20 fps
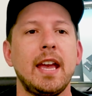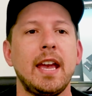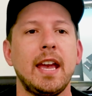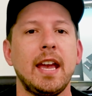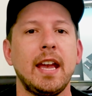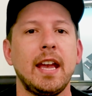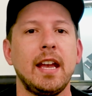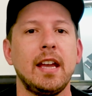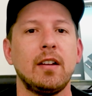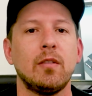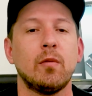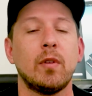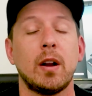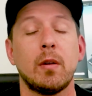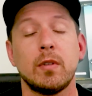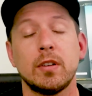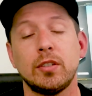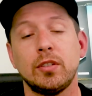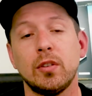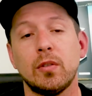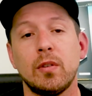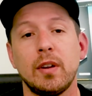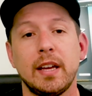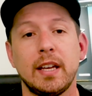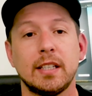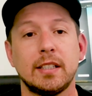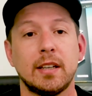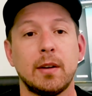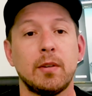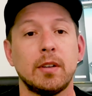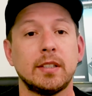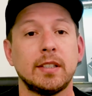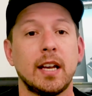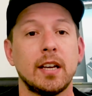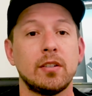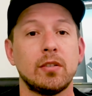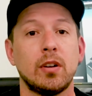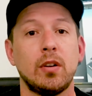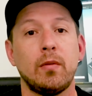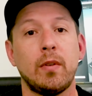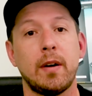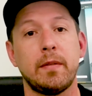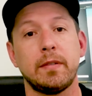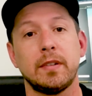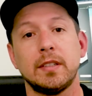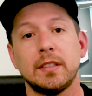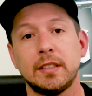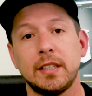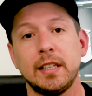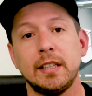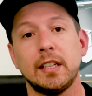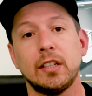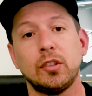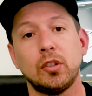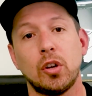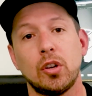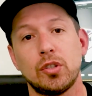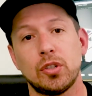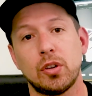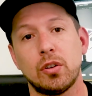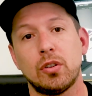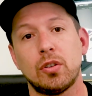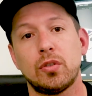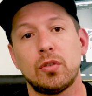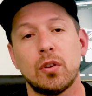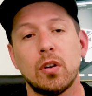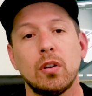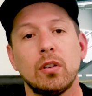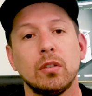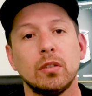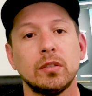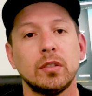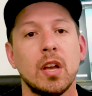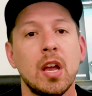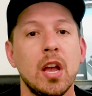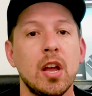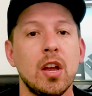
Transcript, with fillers: And what I was doing is I was actually referencing the touch controls